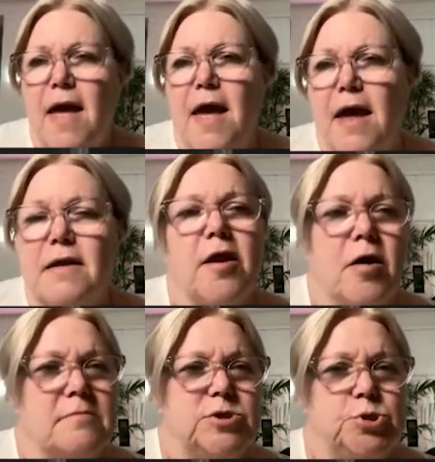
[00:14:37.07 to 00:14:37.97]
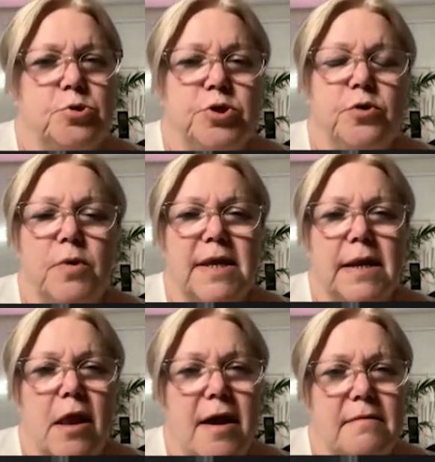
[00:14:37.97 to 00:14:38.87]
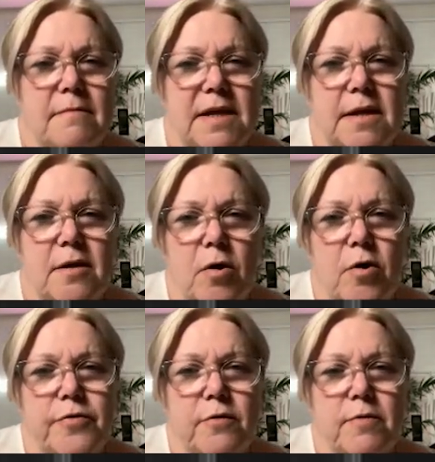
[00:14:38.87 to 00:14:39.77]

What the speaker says: and I'm sure you will enlighten me on the